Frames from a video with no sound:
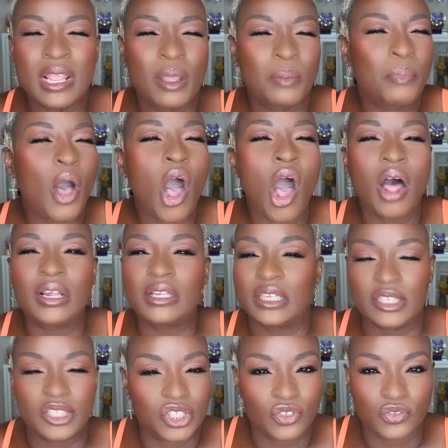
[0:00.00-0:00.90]

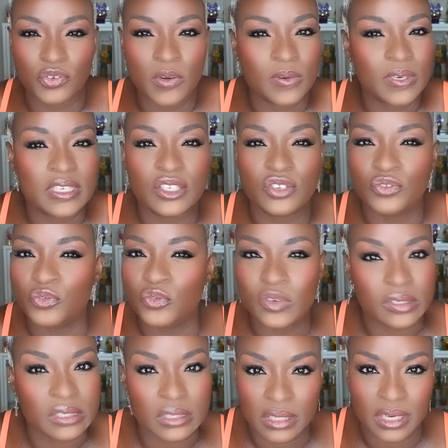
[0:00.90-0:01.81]
polished, very
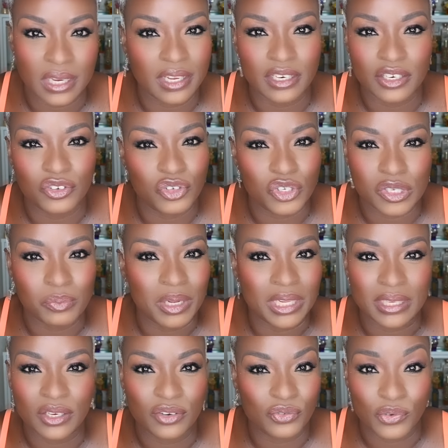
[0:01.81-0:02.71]
sophisticated
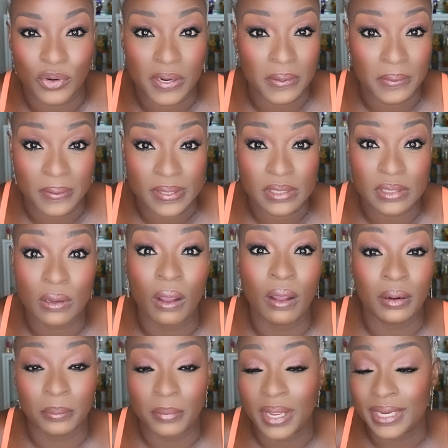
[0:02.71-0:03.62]
smelling fragrance
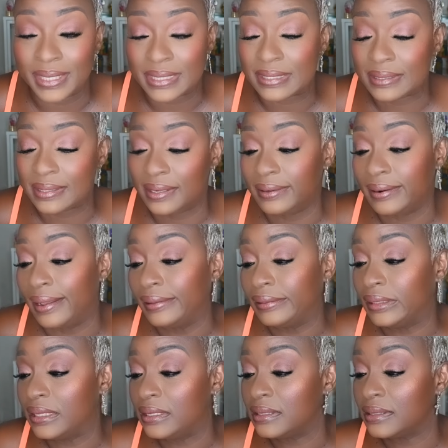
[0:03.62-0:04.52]
on my skin
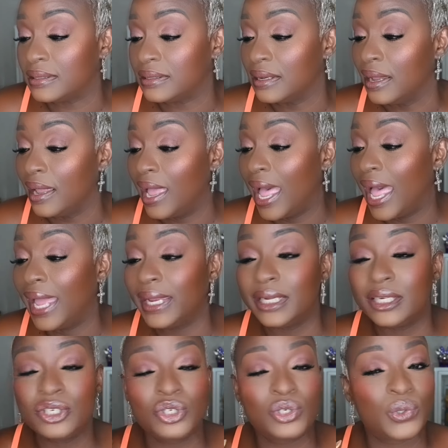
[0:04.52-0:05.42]
at least. I
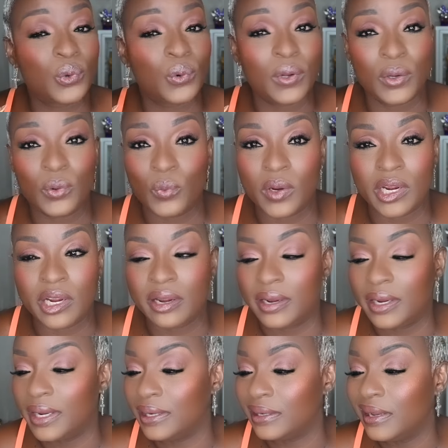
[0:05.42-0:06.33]
enjoy
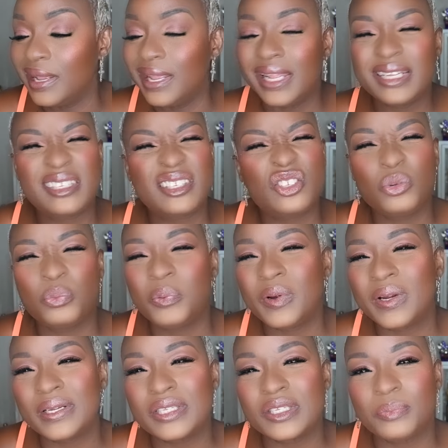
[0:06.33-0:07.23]
wearing it. It's
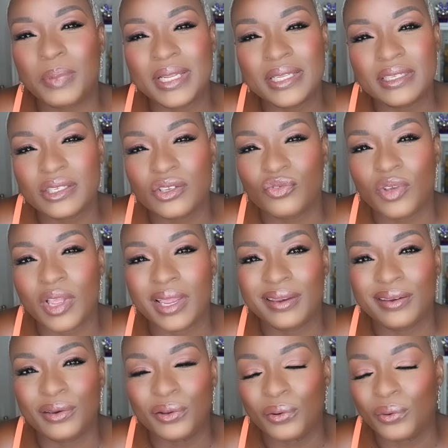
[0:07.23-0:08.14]
super expensive,
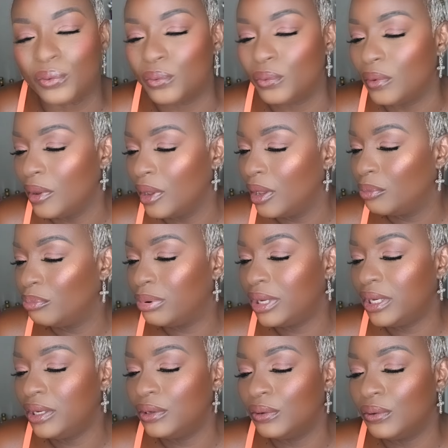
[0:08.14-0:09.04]
I know,
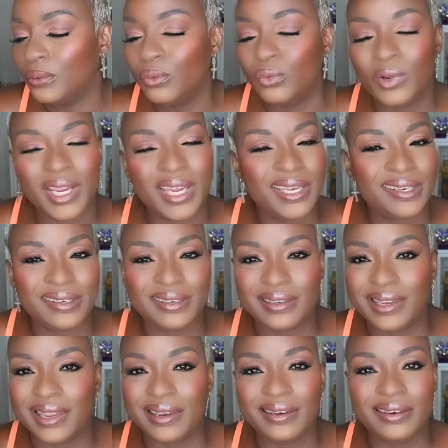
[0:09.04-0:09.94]
but you know,
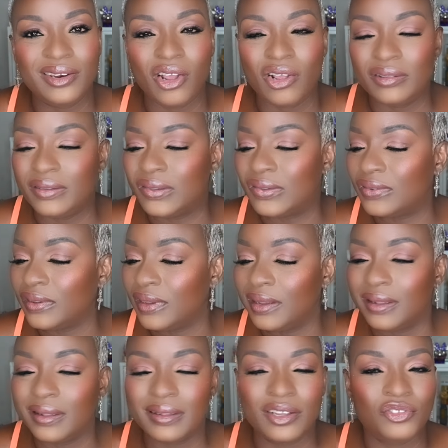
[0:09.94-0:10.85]
wait, get it on
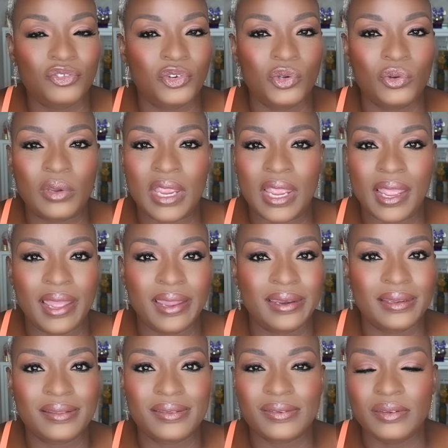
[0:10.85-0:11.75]
sale if you
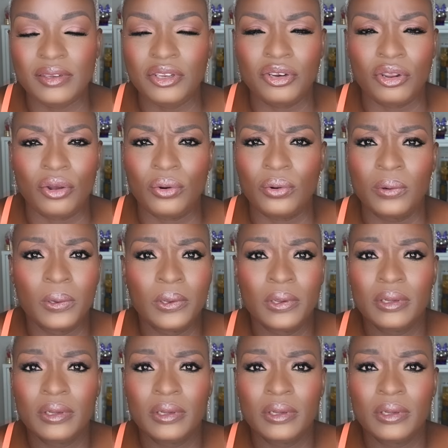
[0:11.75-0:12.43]
can. It's, you know,